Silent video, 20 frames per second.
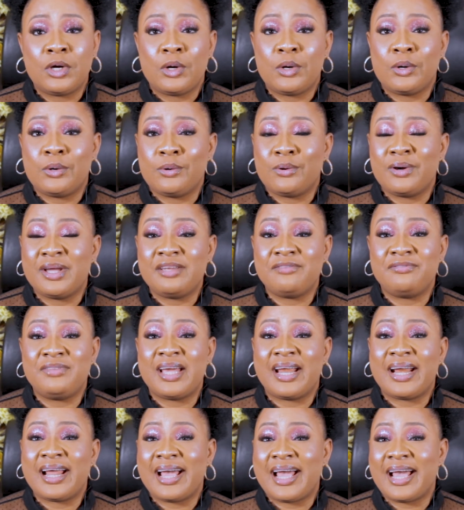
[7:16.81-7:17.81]
or if
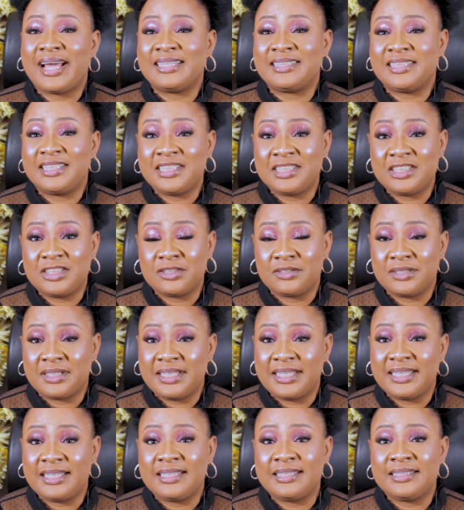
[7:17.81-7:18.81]
there are
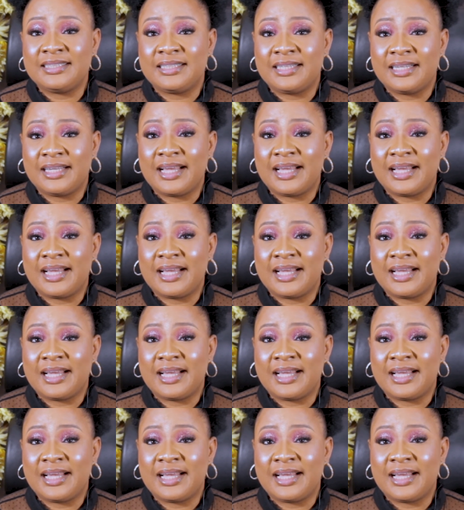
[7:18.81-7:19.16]
adhesion in there.